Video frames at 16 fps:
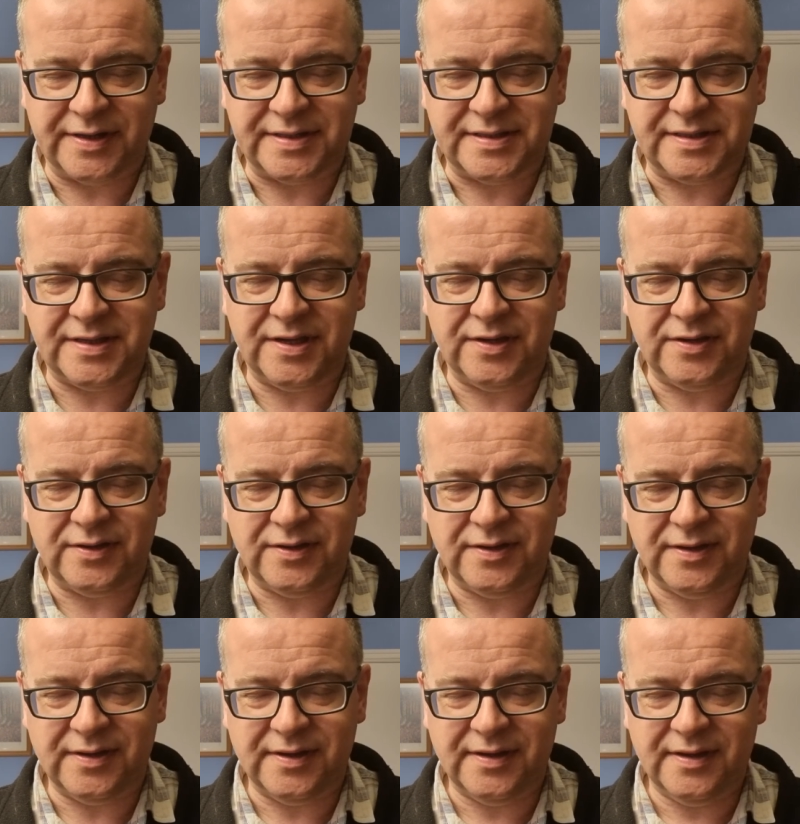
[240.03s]
eyes too,
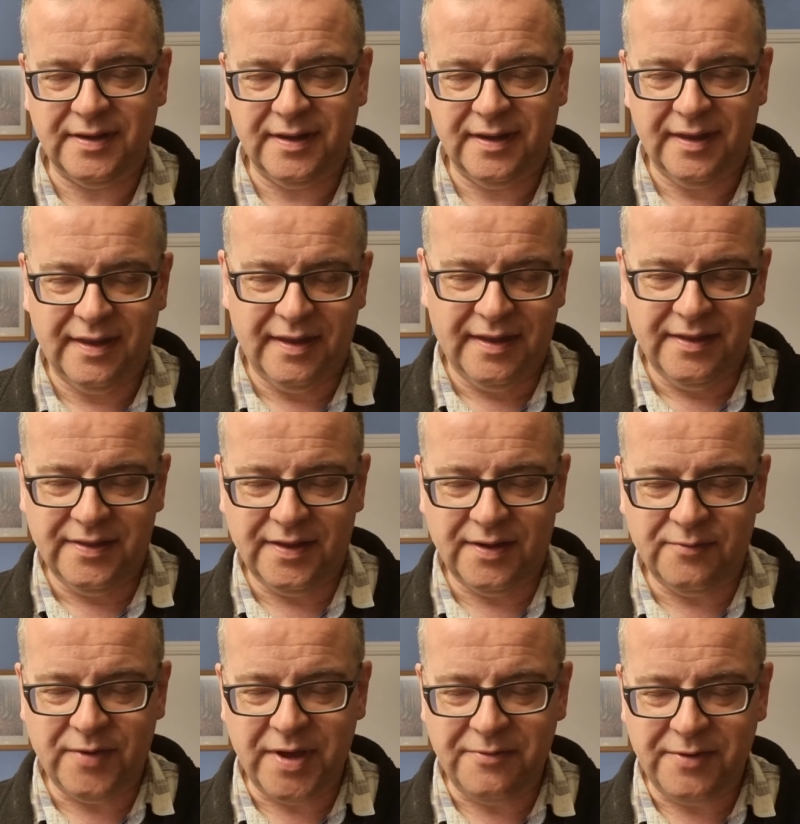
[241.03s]

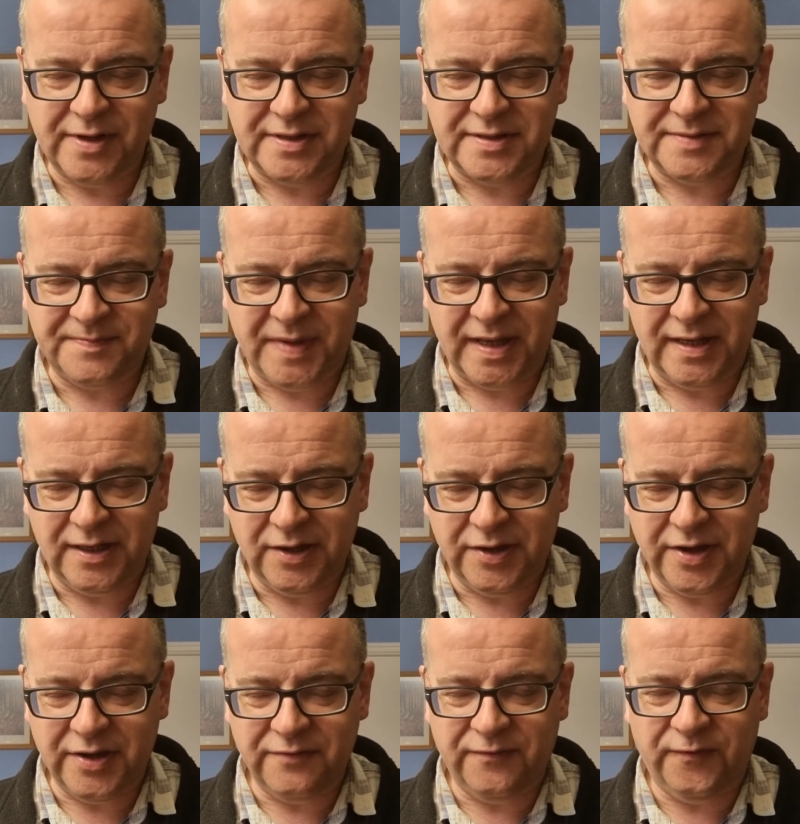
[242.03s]
that we would be
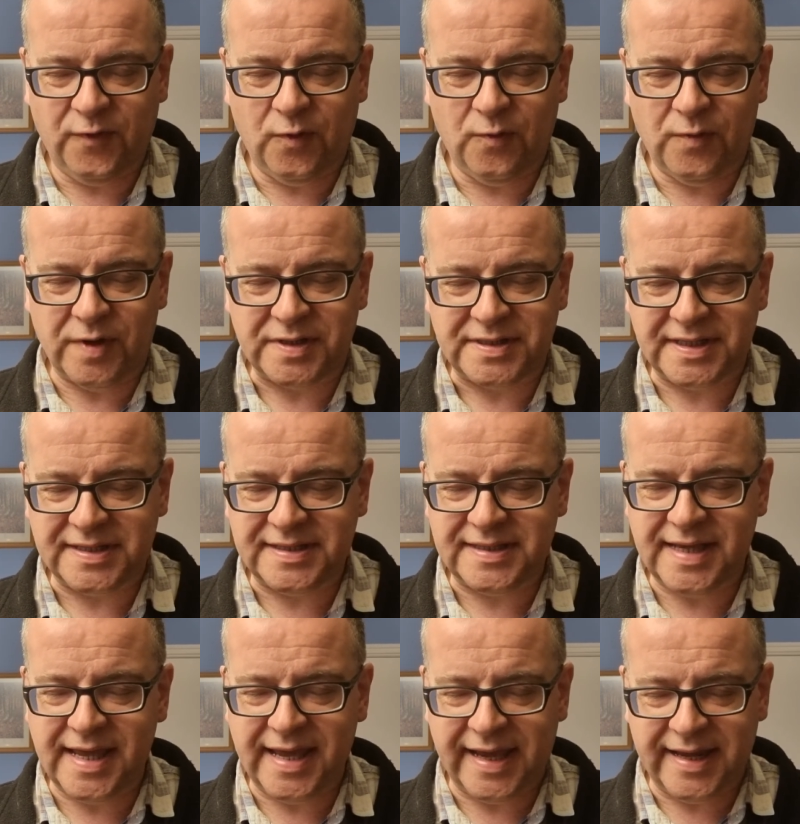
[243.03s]
looking forward to
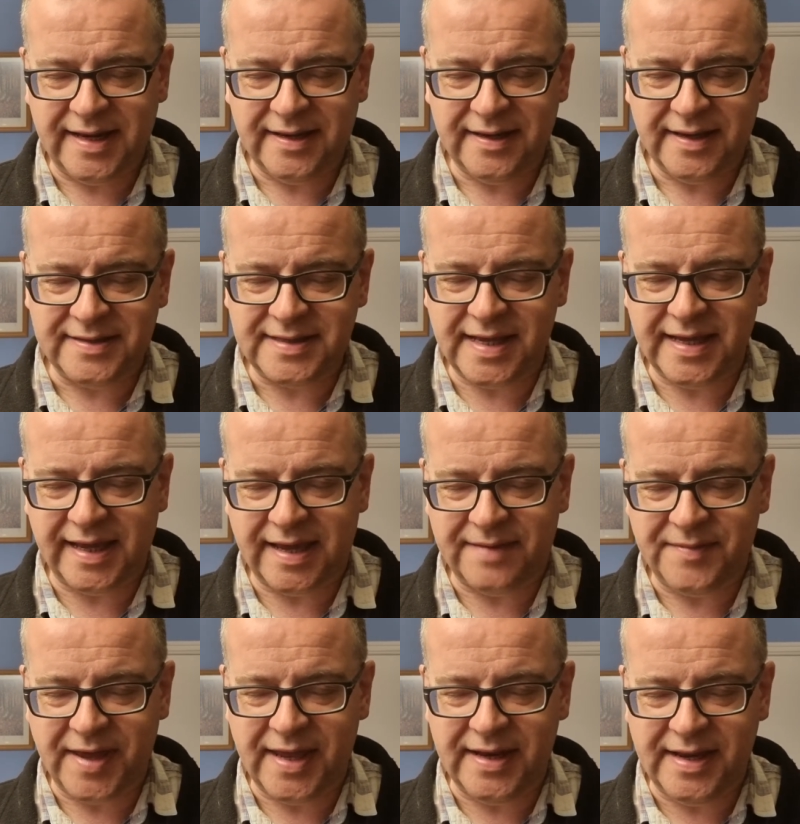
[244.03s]
seeing
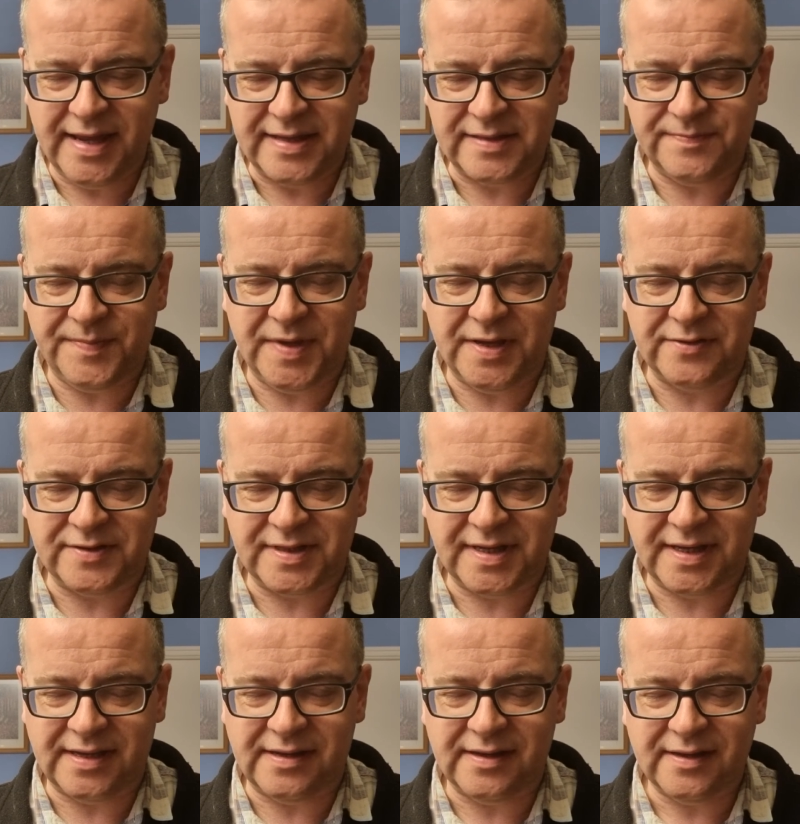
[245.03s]
him in his
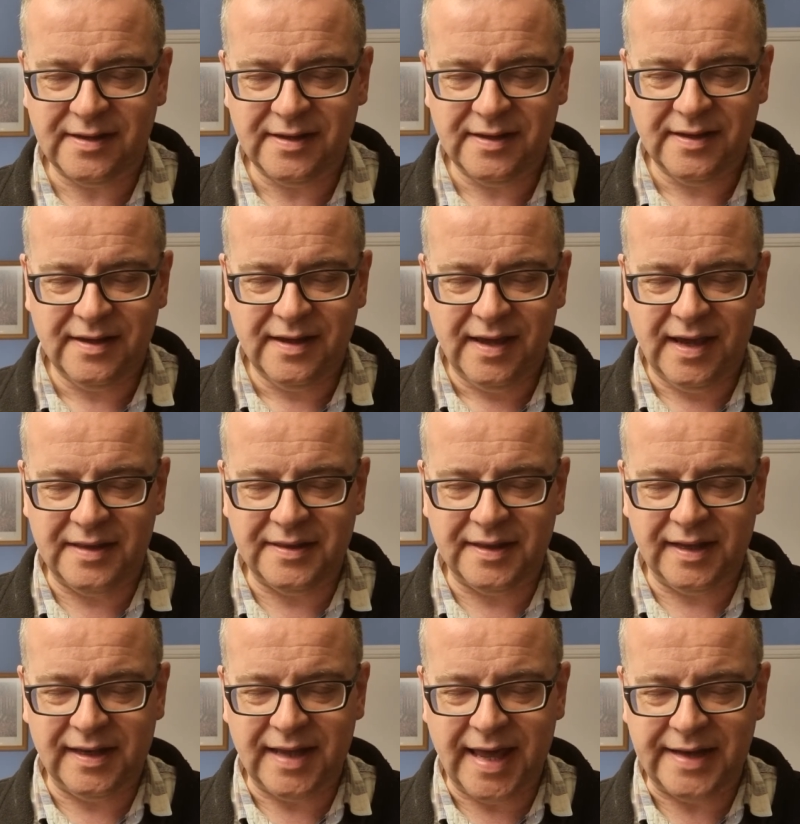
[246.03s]
beauty in
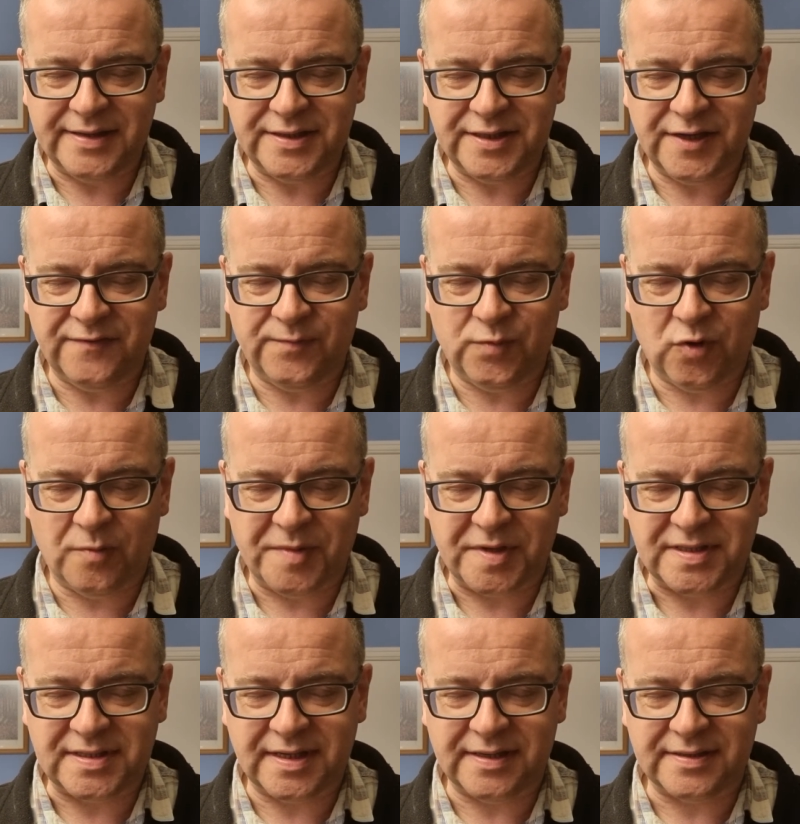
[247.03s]
the land you've
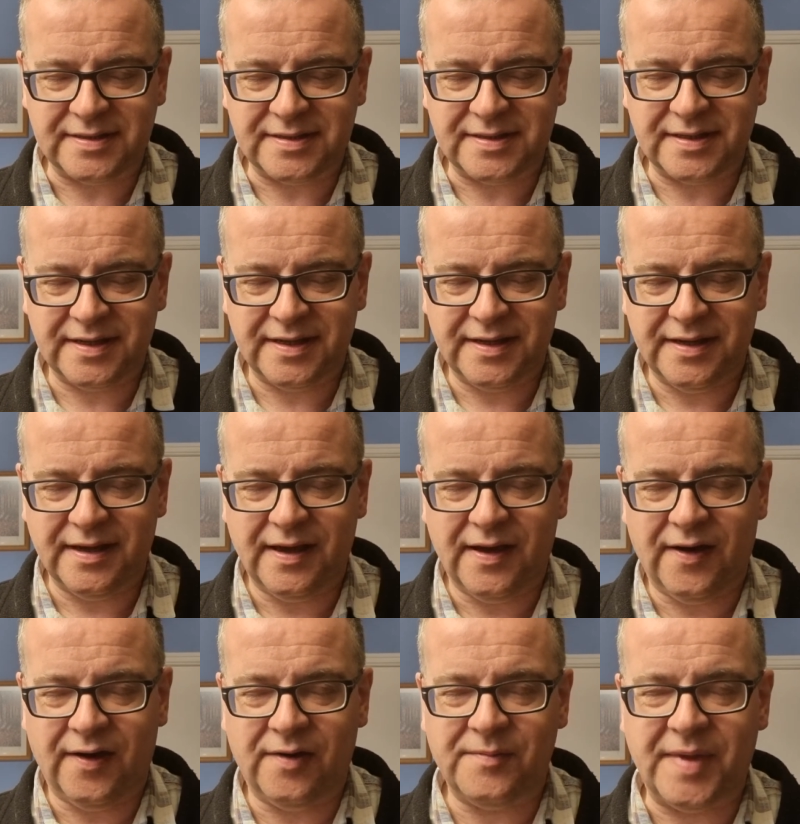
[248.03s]
promised us.
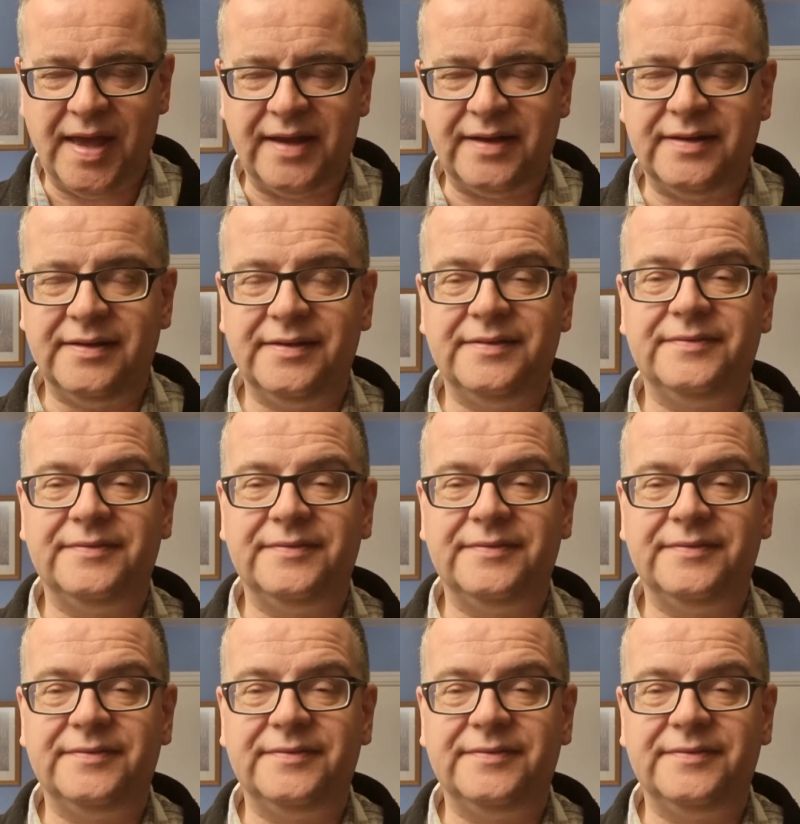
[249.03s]
Amen.